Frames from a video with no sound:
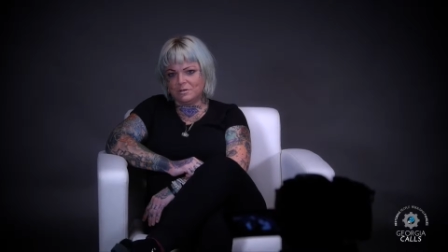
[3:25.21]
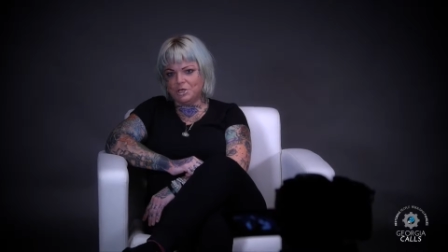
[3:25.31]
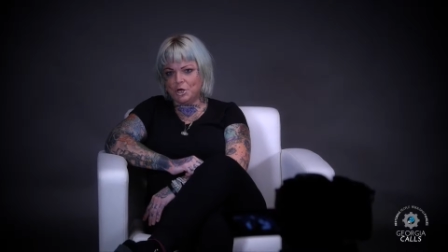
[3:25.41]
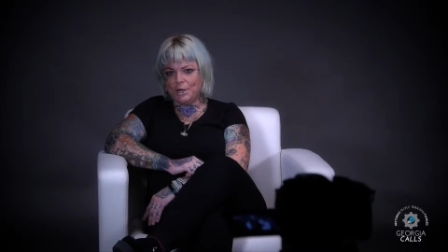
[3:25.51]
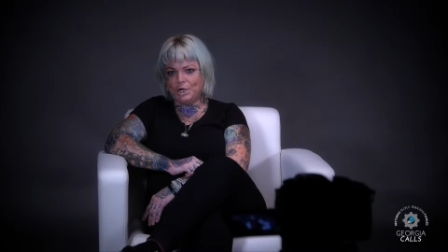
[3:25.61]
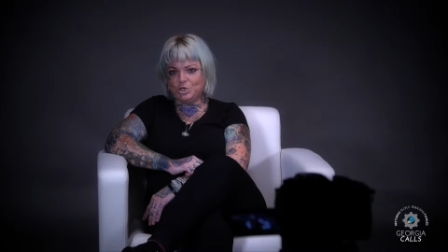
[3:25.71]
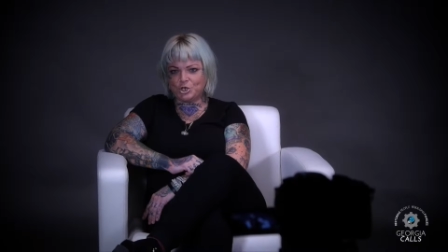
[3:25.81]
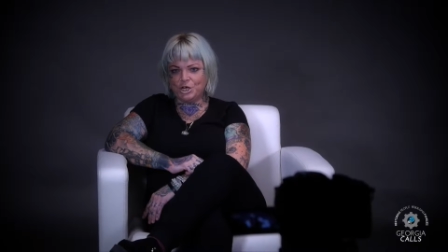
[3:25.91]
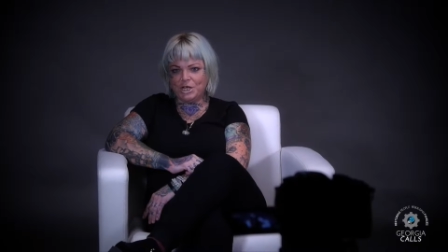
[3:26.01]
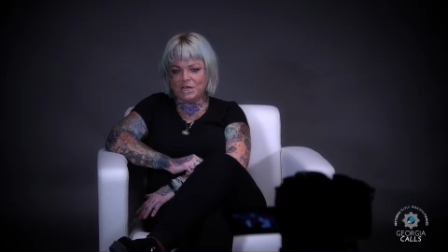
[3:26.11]
You know, I could
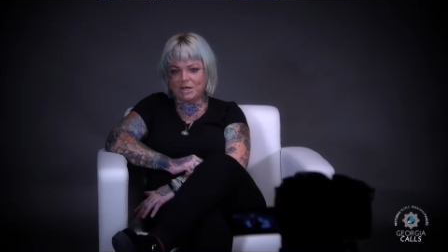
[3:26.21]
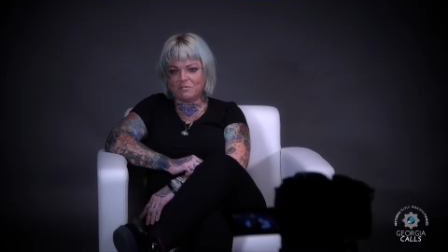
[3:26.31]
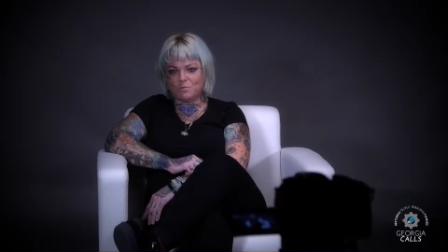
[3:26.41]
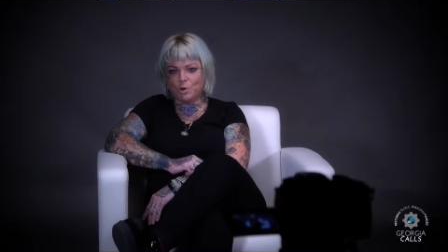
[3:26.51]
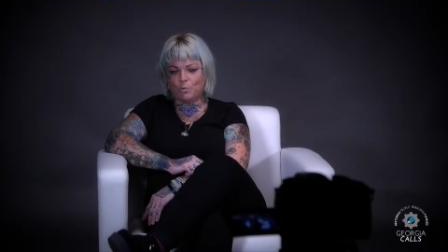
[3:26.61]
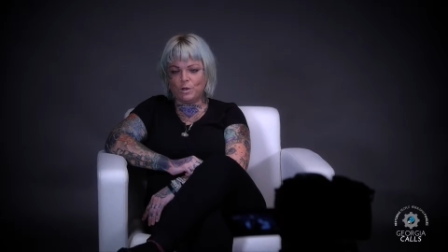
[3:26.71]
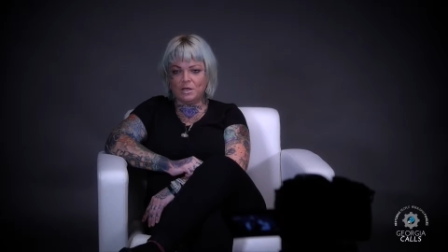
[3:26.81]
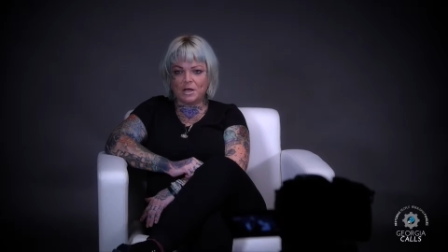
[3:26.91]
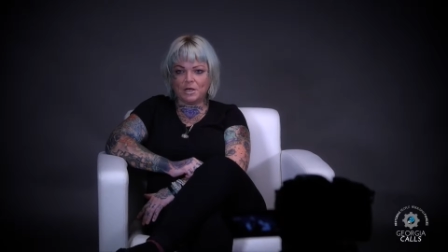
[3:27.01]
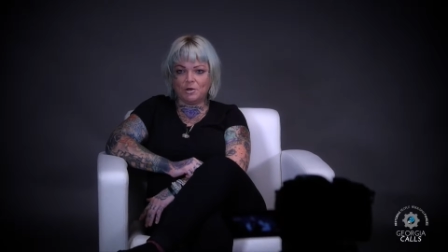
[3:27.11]
drink and I could smoke
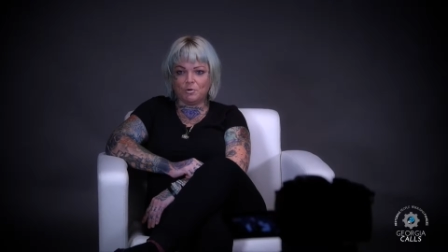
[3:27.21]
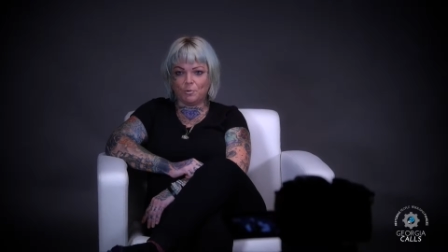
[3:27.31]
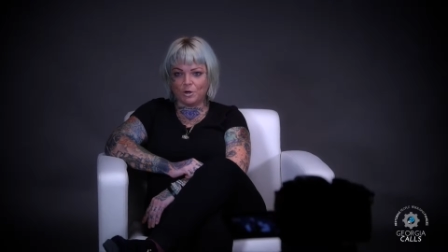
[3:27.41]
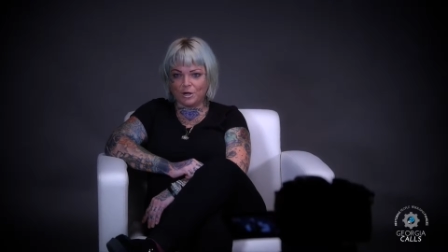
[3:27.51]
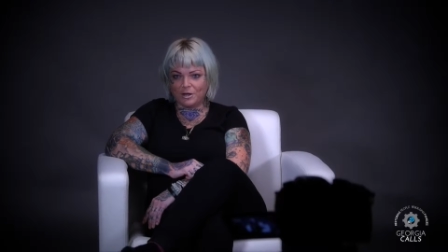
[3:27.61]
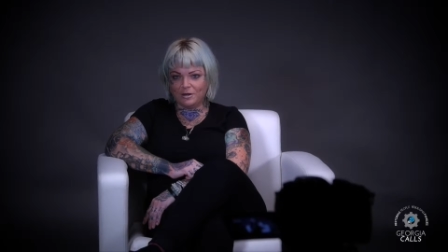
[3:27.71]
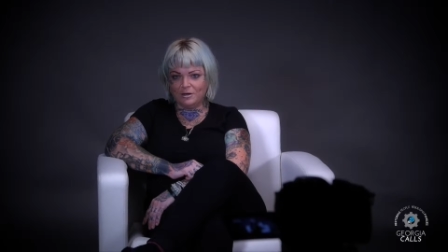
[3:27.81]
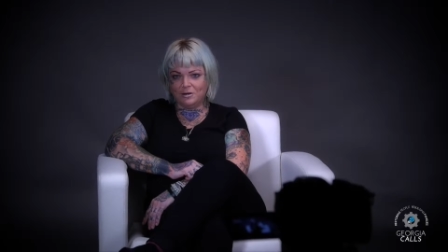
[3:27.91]
weed and I could go to work.